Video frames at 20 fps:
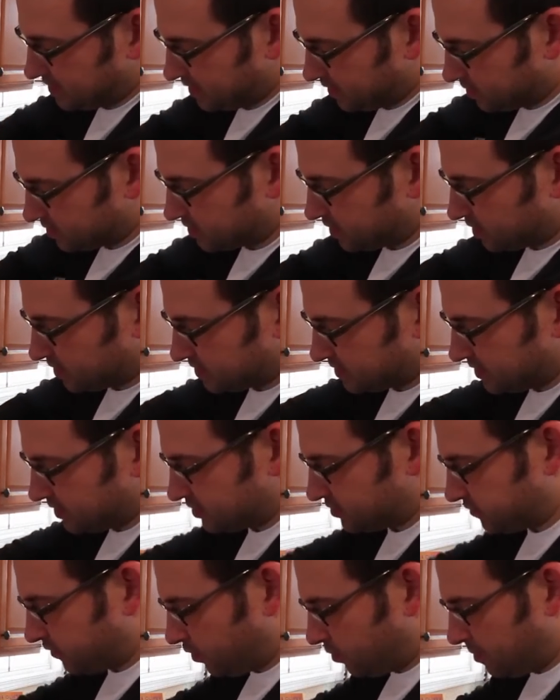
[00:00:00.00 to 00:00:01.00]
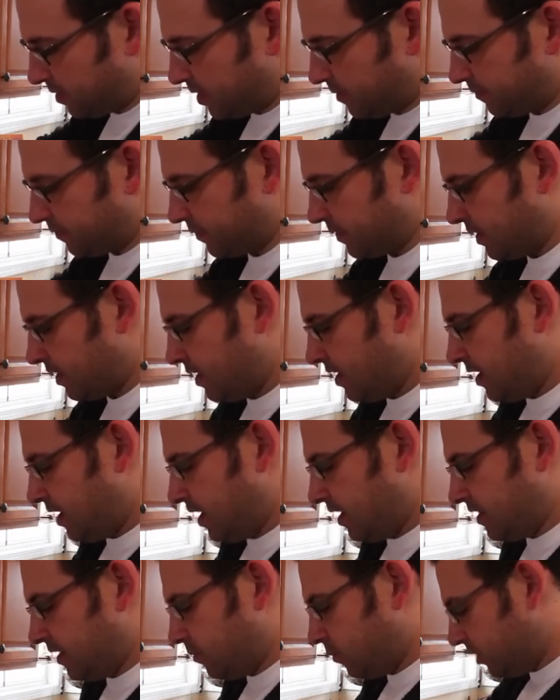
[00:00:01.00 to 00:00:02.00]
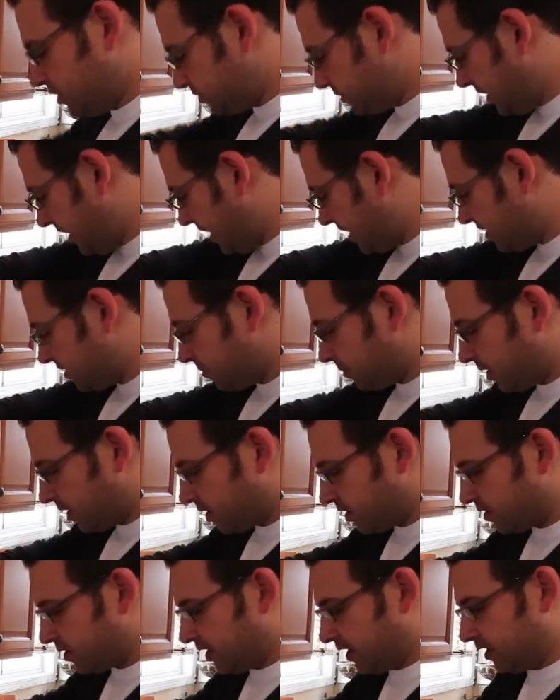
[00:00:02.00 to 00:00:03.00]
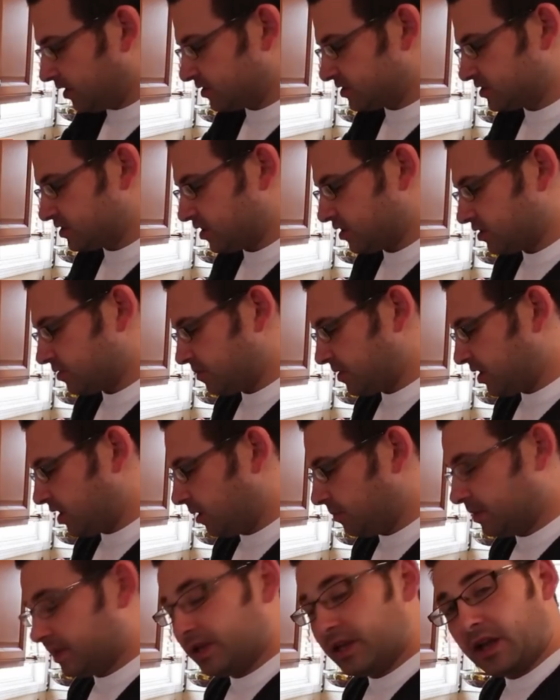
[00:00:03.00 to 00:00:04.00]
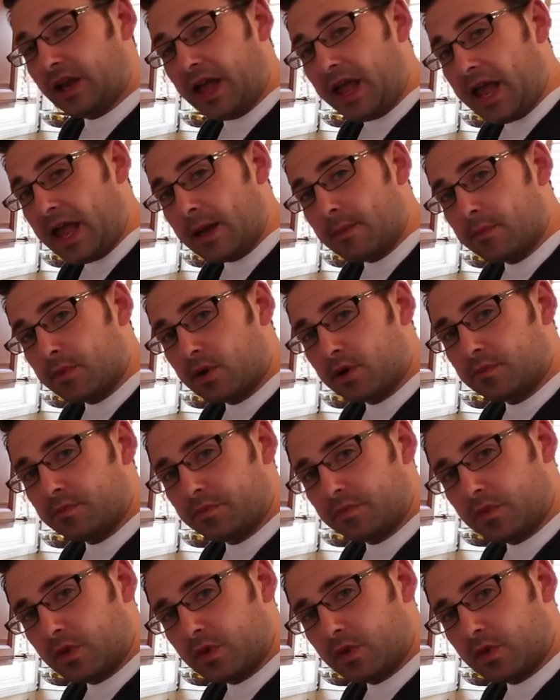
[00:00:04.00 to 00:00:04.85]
You'll start to see this foam up, and then once we add the butter, it'll start to become a little amber.